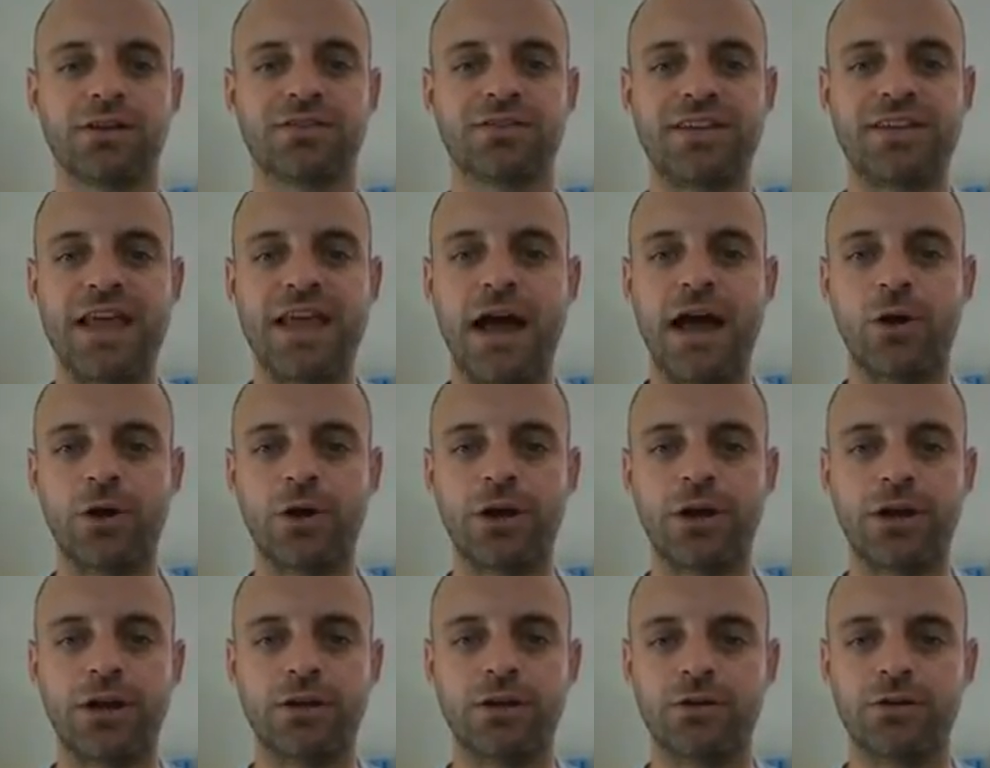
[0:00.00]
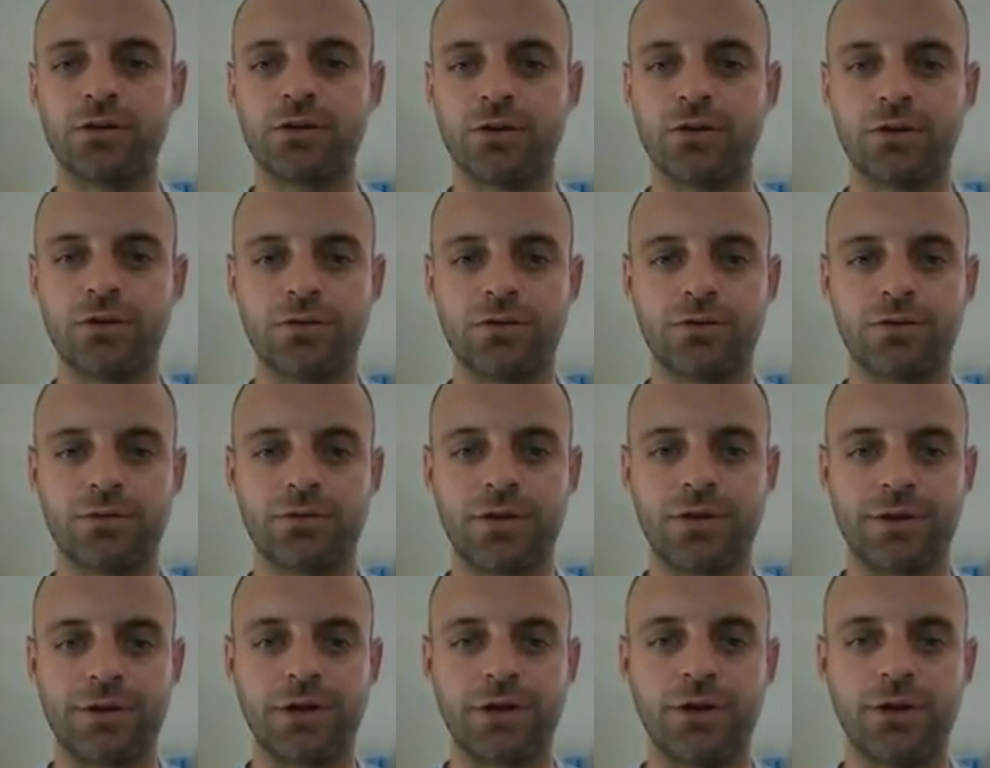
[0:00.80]
See how it, oh,
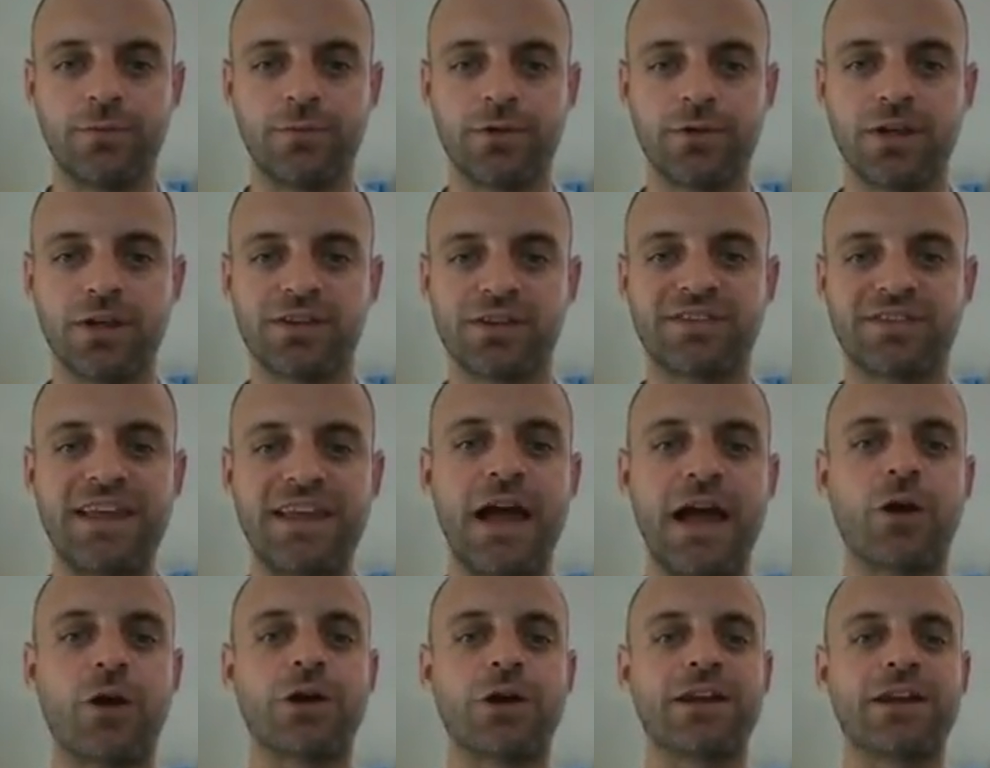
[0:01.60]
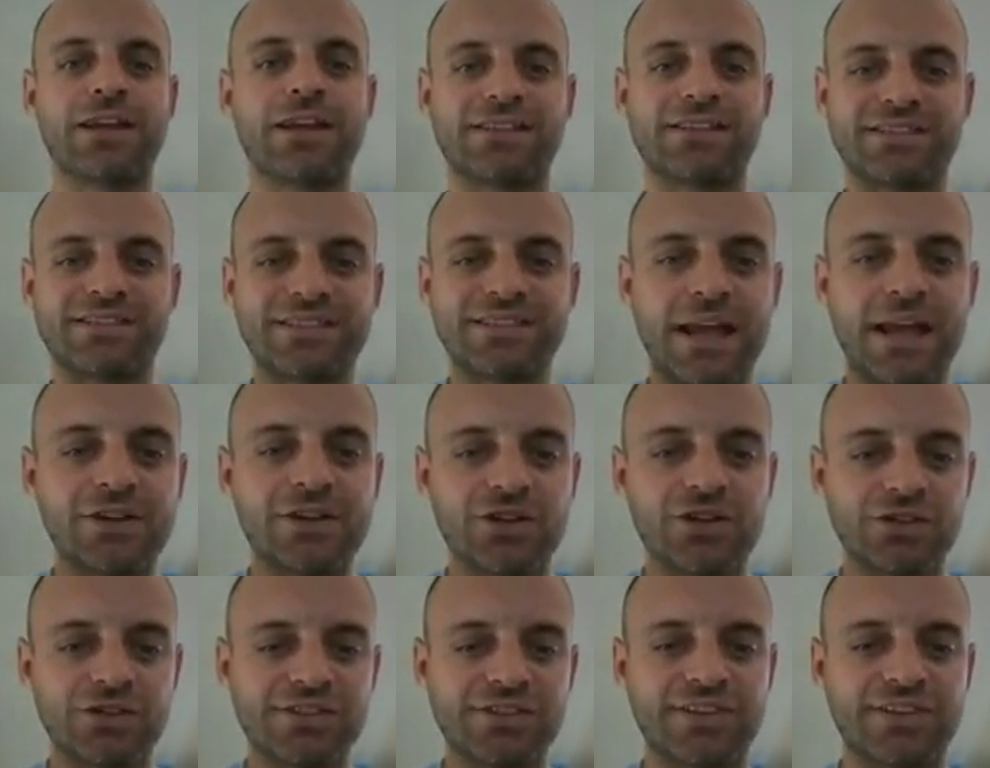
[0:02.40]
there we go. See how it
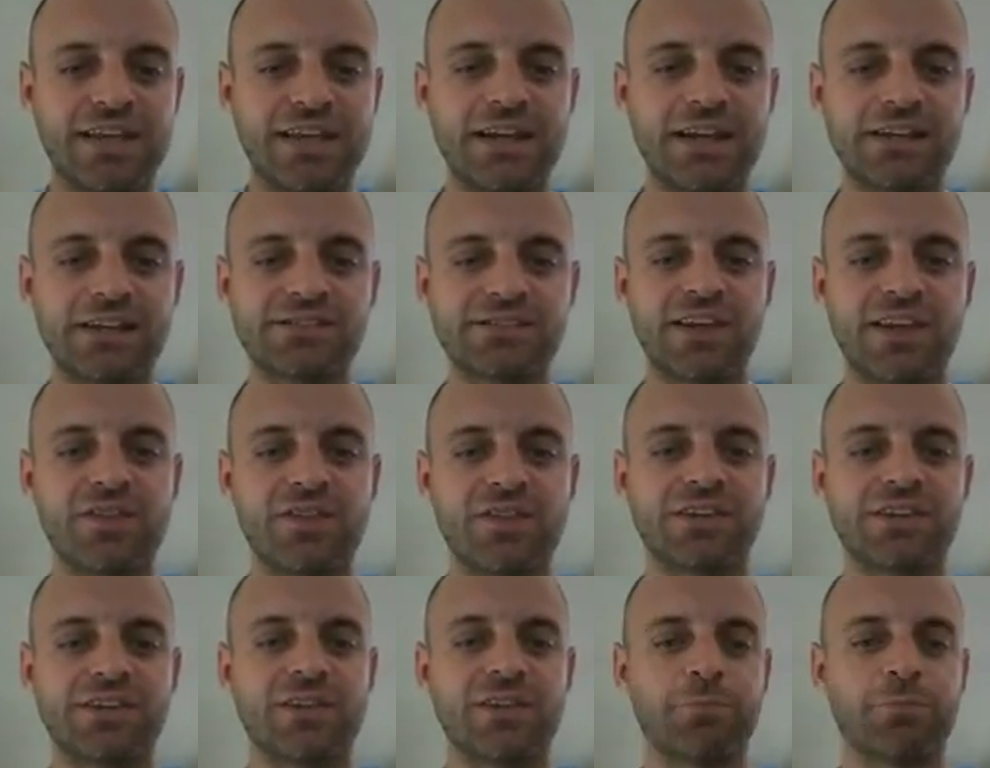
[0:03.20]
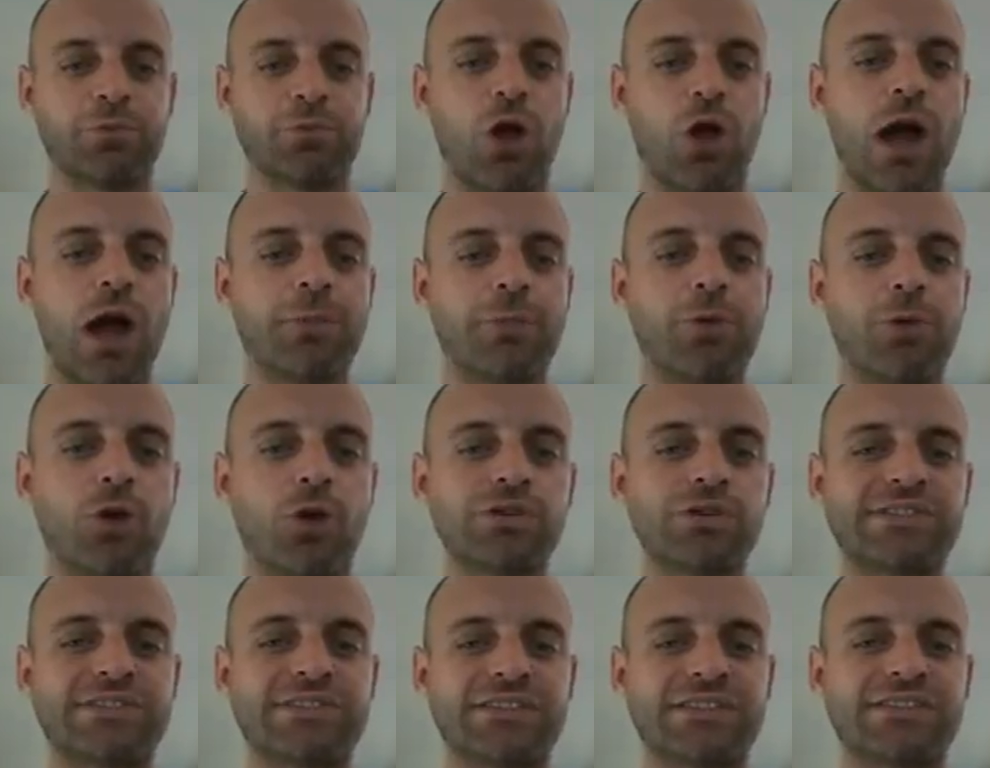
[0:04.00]
centers things? The blog
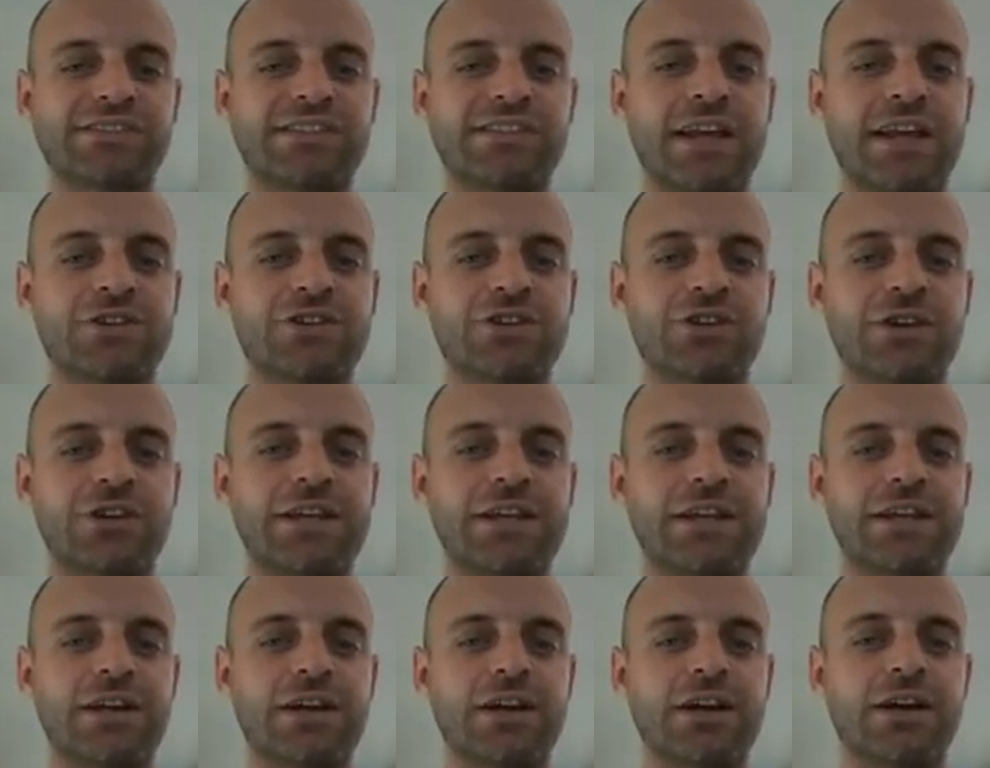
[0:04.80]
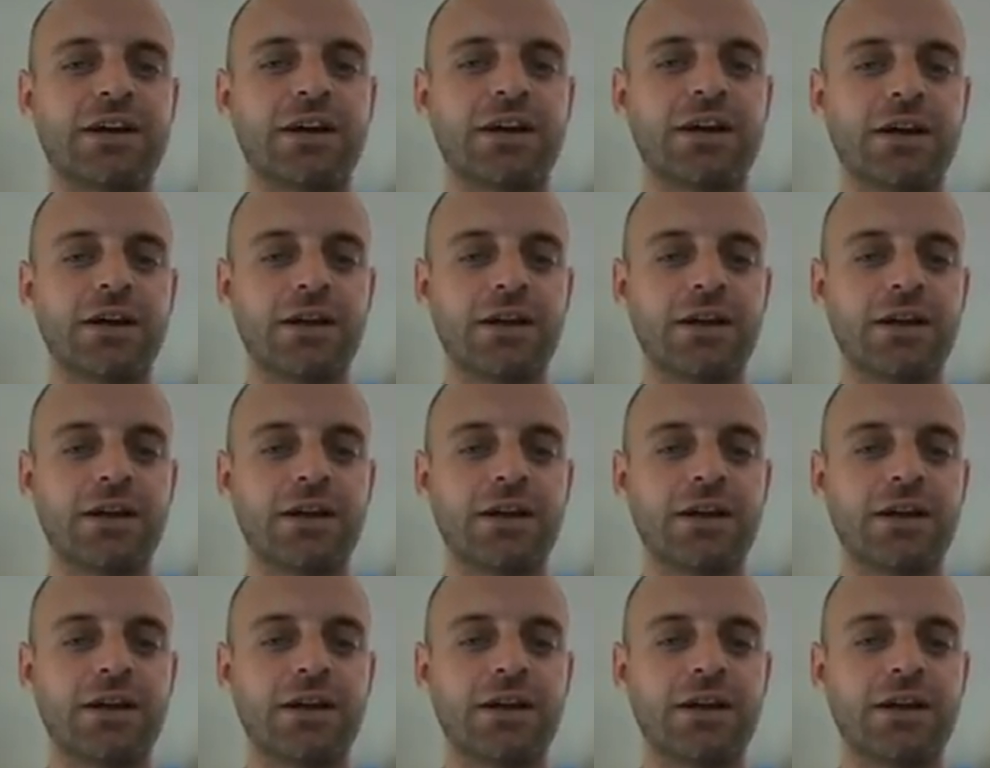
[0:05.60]
post is centered here.